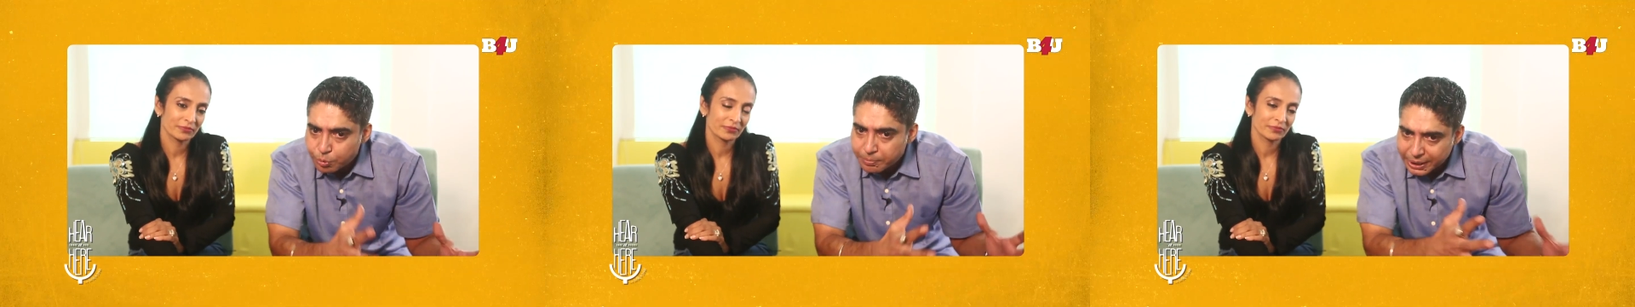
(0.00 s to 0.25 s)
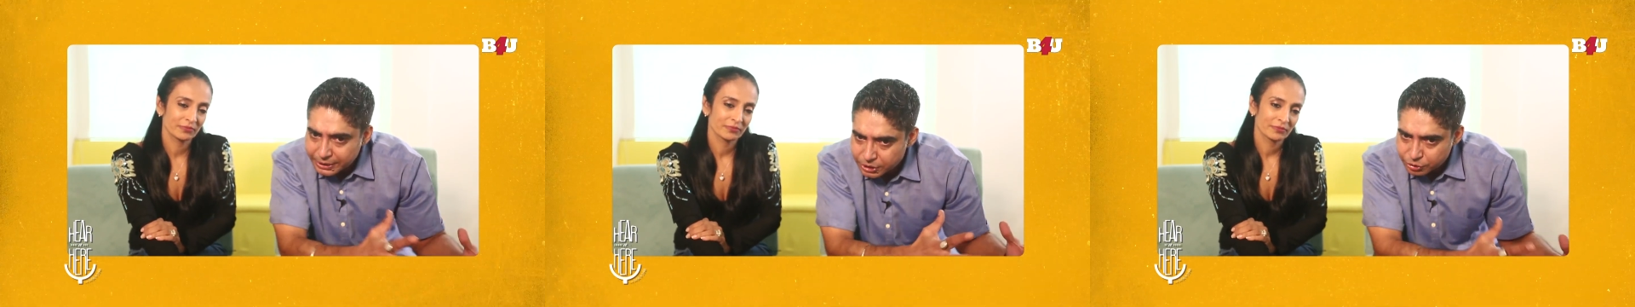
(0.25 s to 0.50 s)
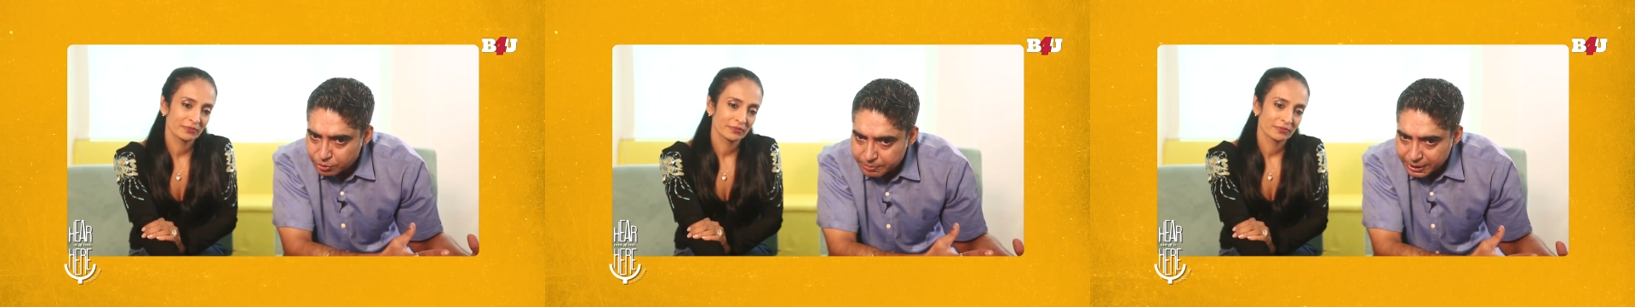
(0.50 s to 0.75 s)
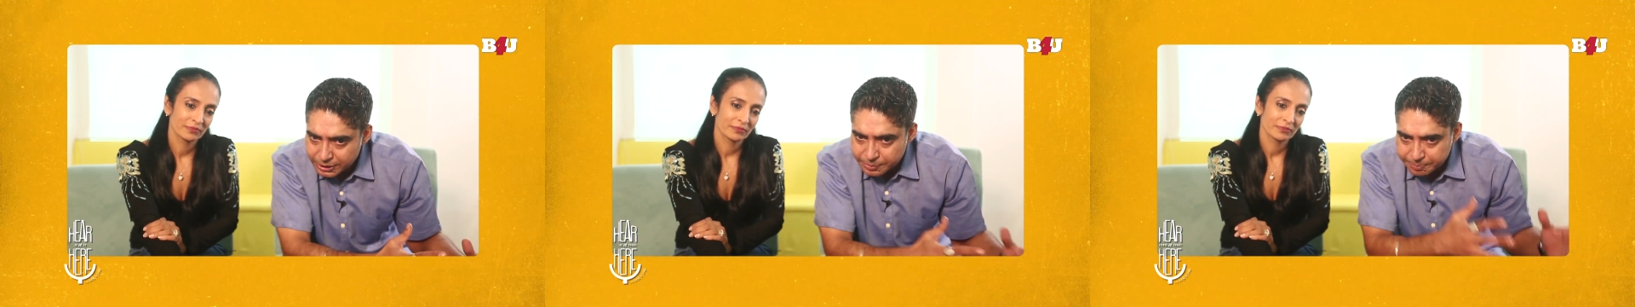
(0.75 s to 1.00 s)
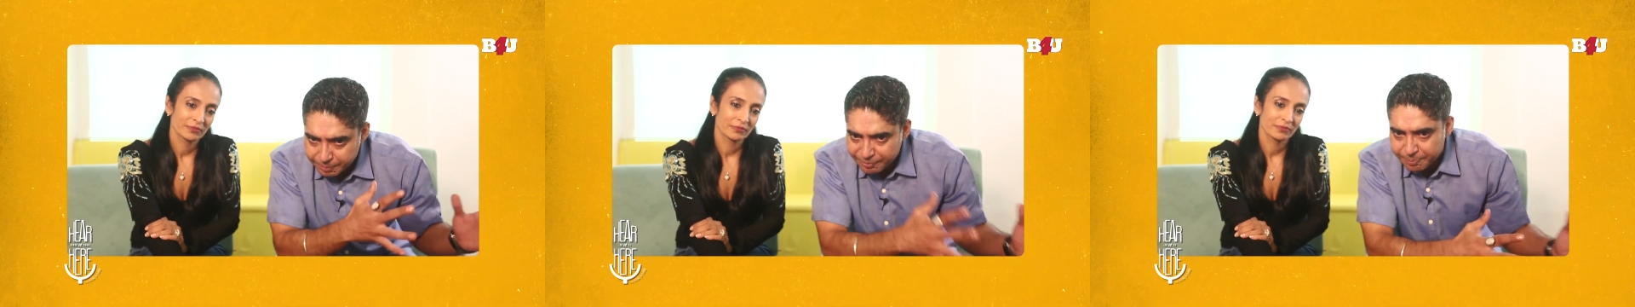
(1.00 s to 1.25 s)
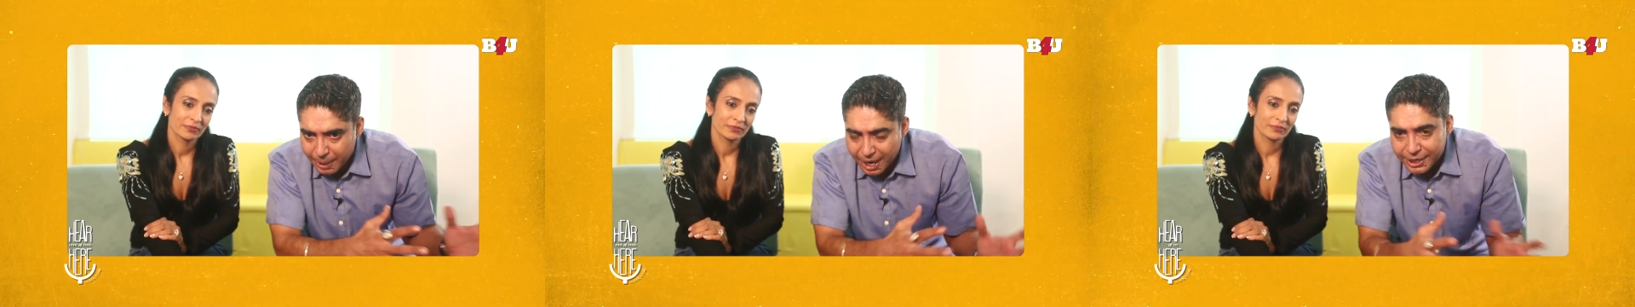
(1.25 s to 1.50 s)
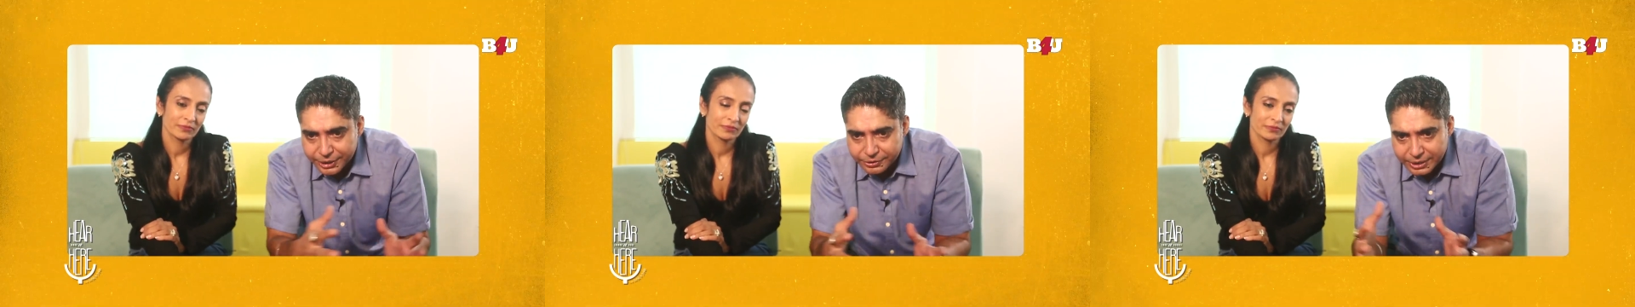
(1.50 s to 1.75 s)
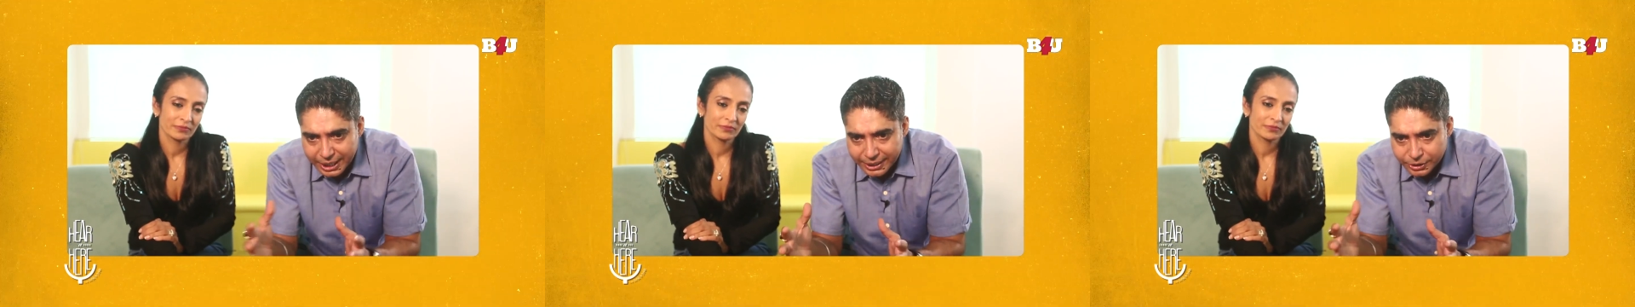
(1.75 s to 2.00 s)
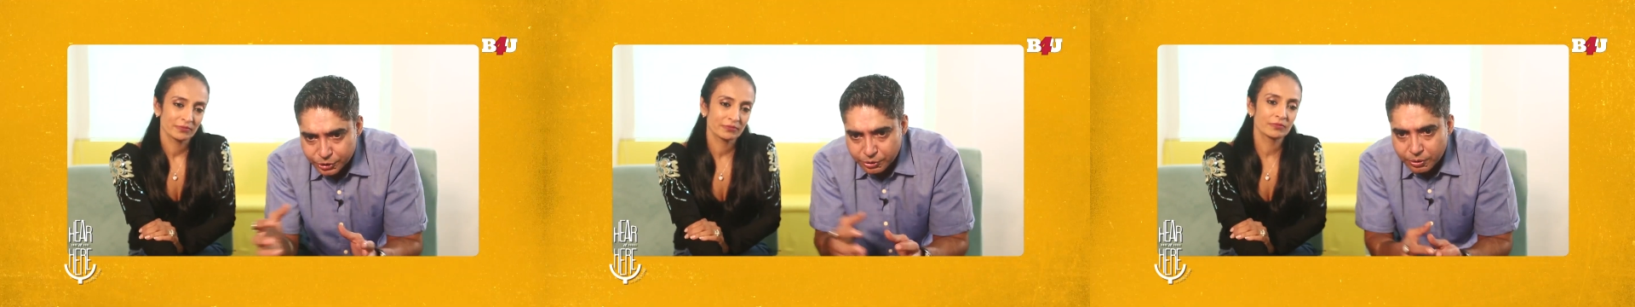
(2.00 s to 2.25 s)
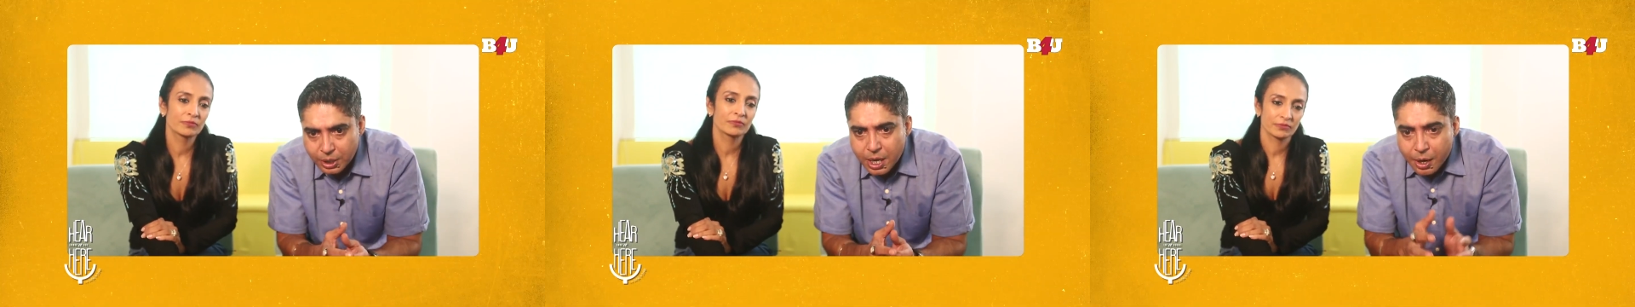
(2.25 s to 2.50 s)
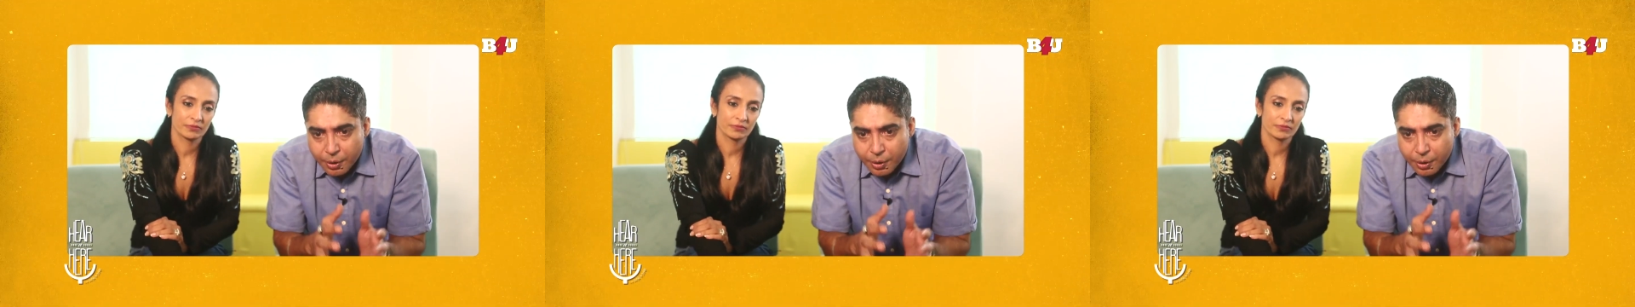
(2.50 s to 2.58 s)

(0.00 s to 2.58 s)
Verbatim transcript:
Speaker 1: much prior to that. So